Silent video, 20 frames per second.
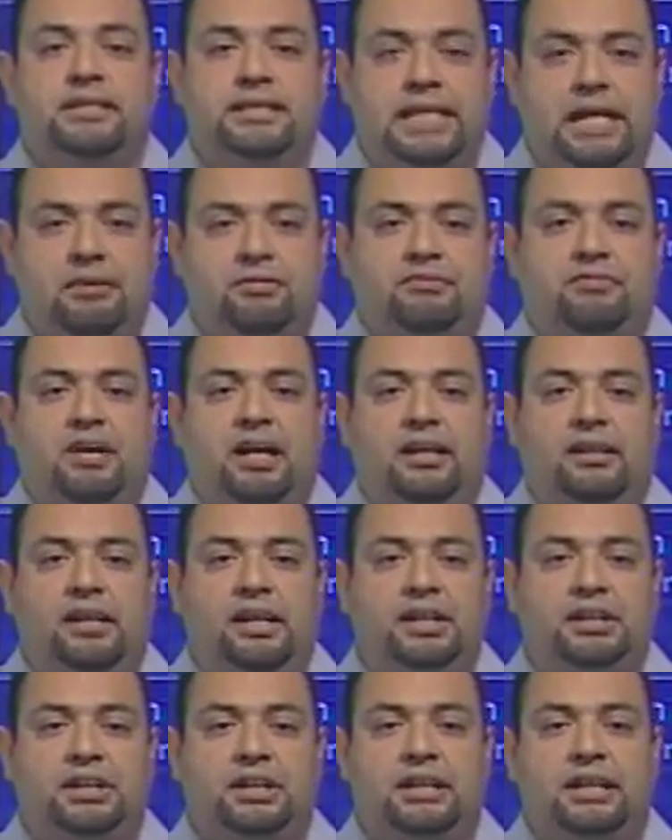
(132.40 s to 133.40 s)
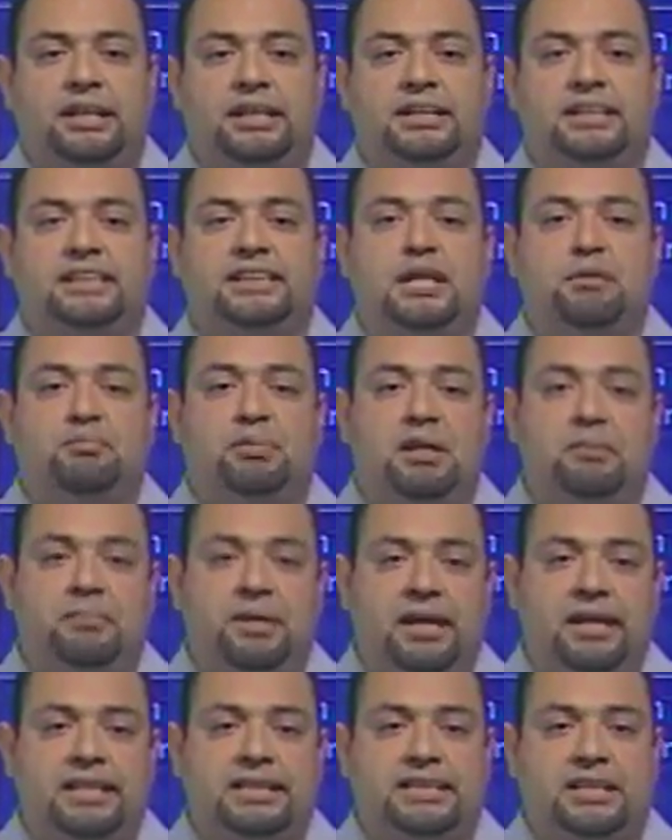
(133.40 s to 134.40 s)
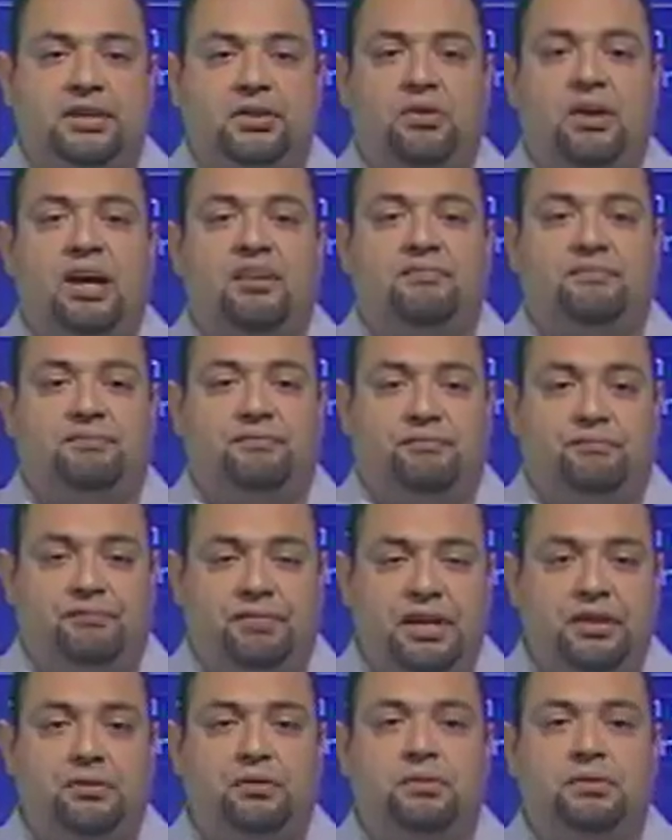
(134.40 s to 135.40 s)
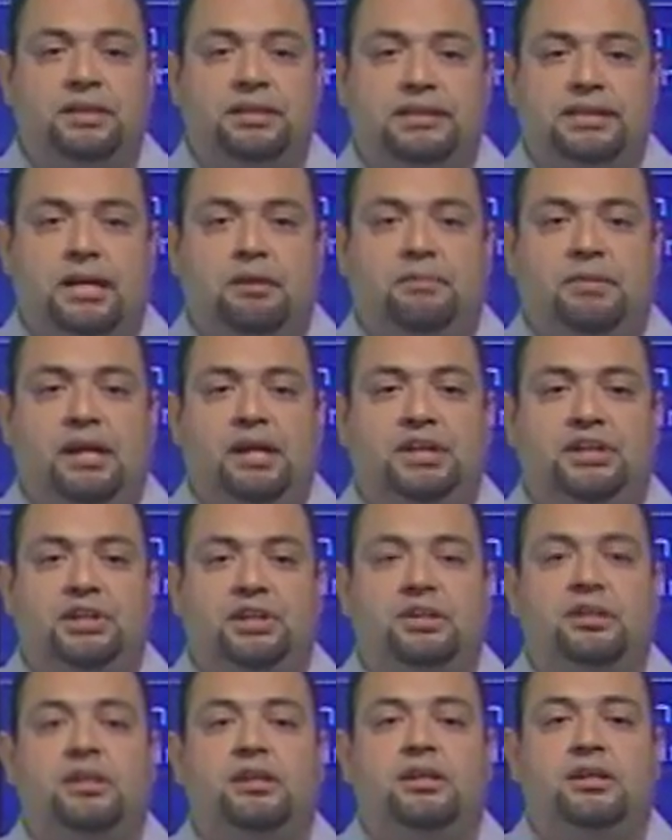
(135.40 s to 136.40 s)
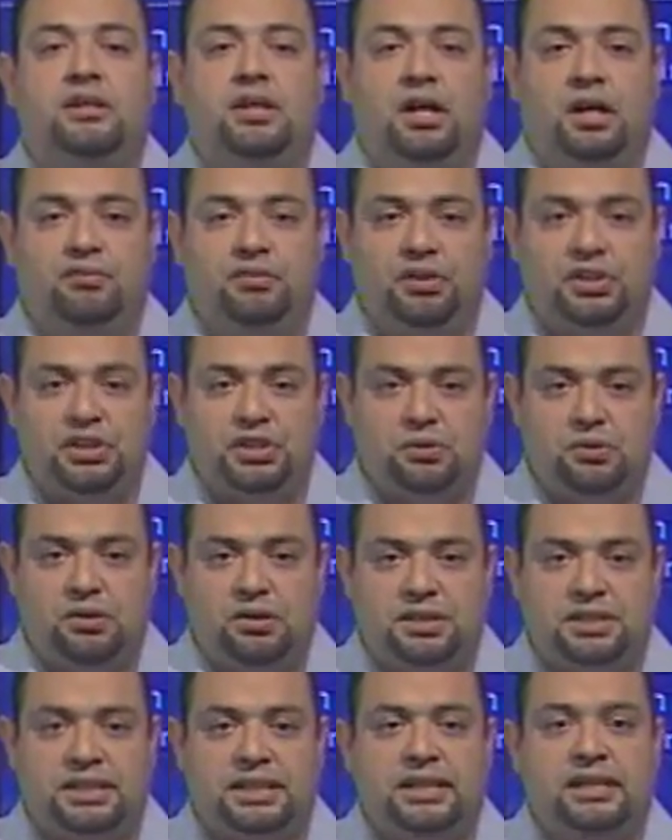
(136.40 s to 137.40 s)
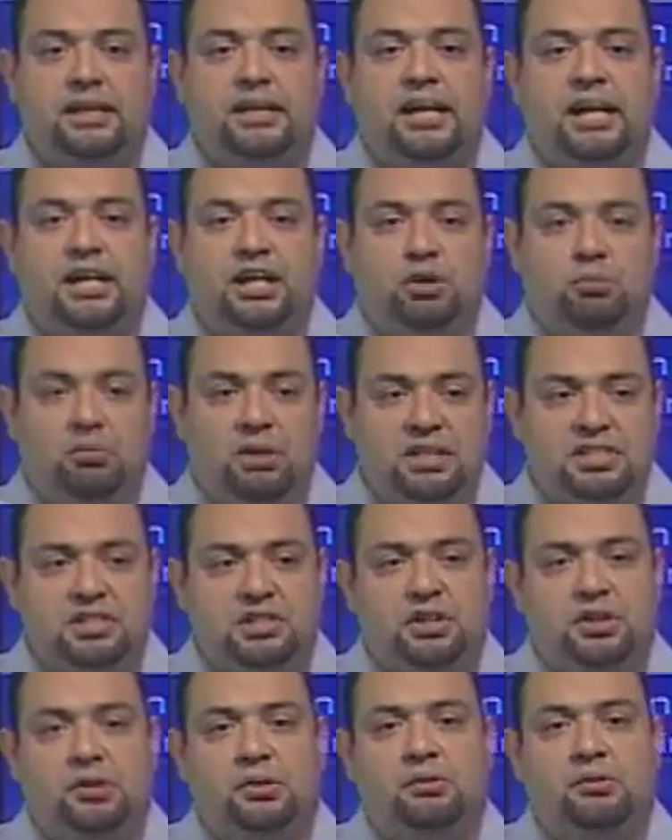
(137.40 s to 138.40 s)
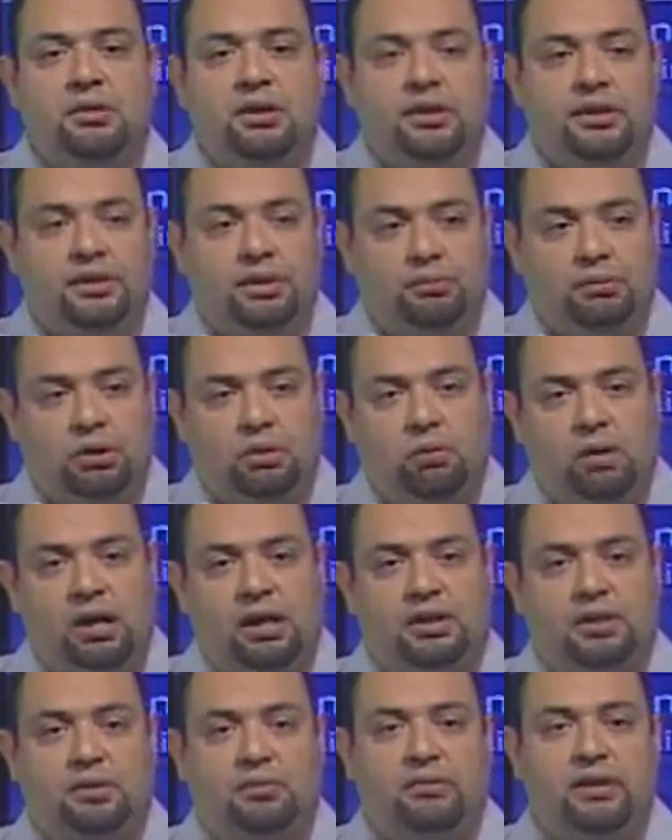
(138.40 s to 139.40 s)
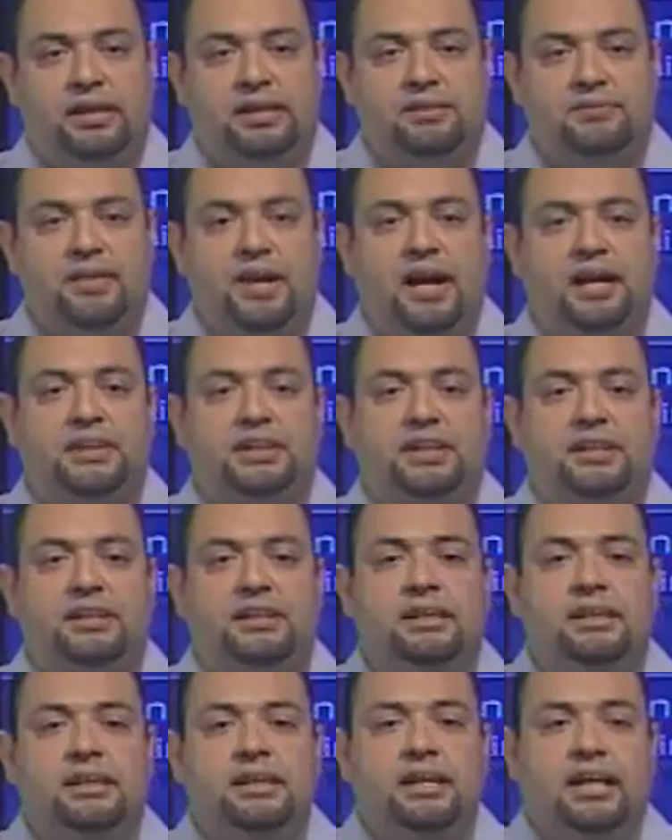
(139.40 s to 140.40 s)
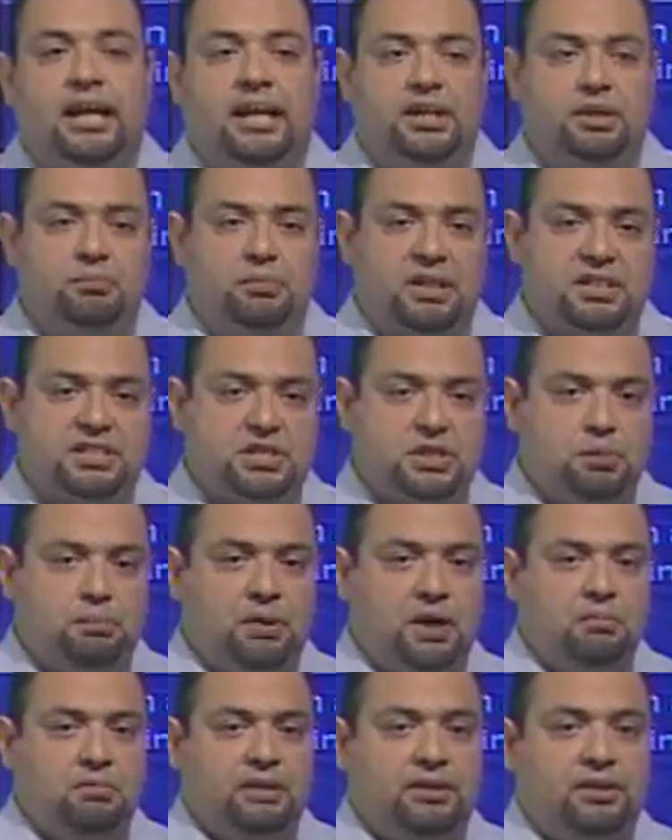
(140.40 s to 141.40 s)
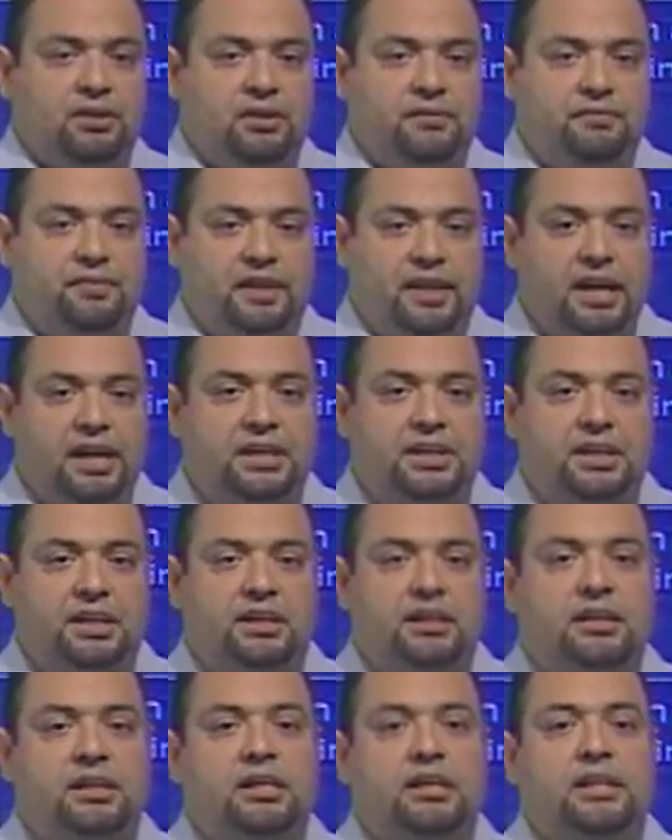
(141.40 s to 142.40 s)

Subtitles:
to have a violation. It just simply means that you have fecal contamination of your source, and you must do the required corrective action, and you must do public notification.